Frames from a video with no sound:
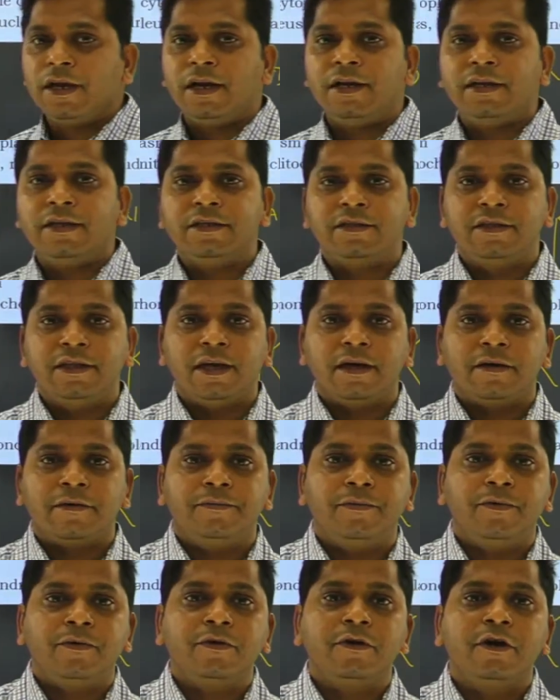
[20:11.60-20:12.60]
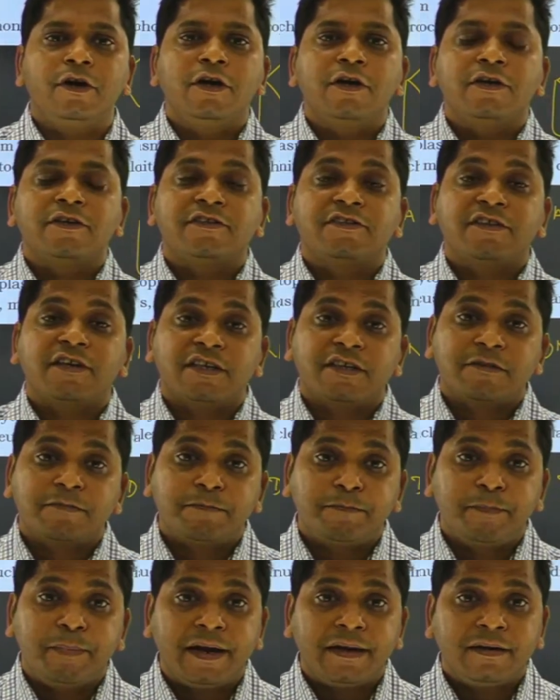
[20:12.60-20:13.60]
is therefore
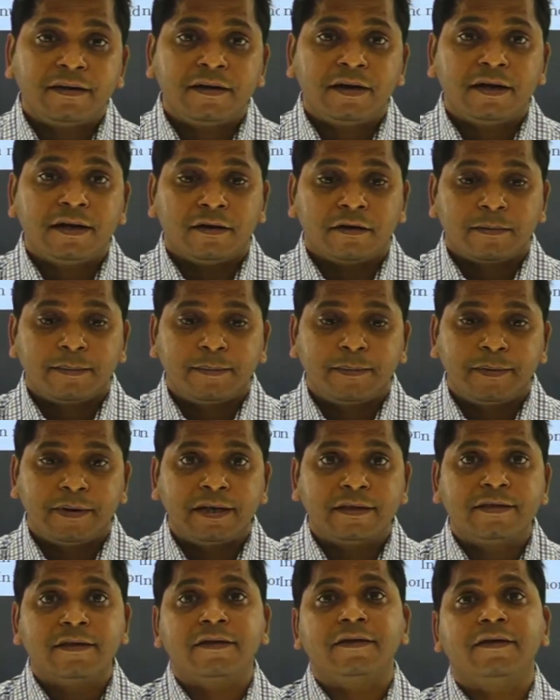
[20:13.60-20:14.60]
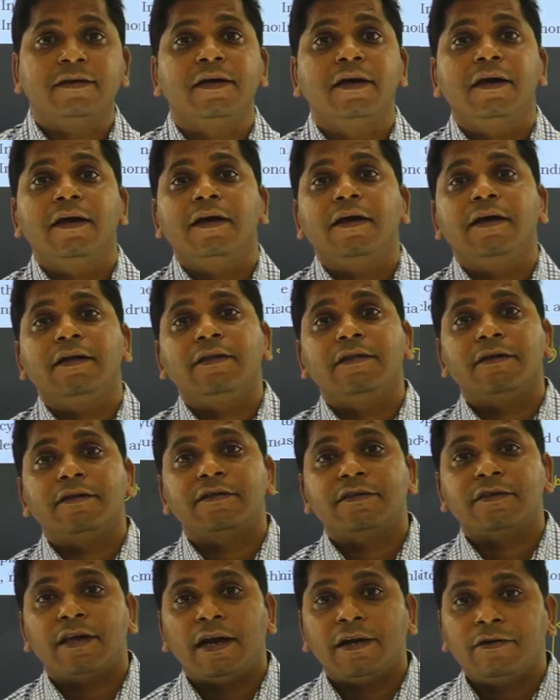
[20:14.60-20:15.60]
suspended or present in the
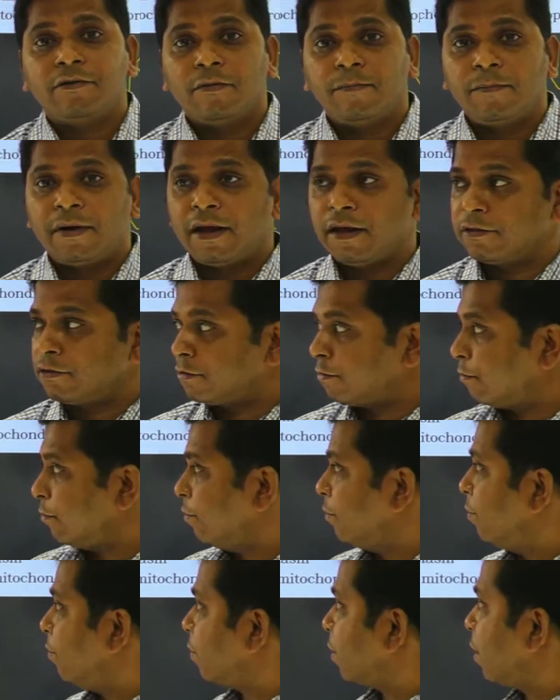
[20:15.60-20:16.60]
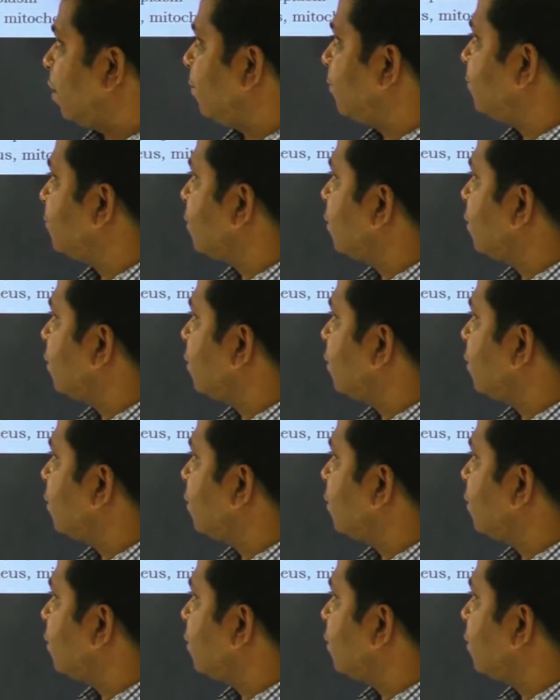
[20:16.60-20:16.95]
cytoplasm. Okay.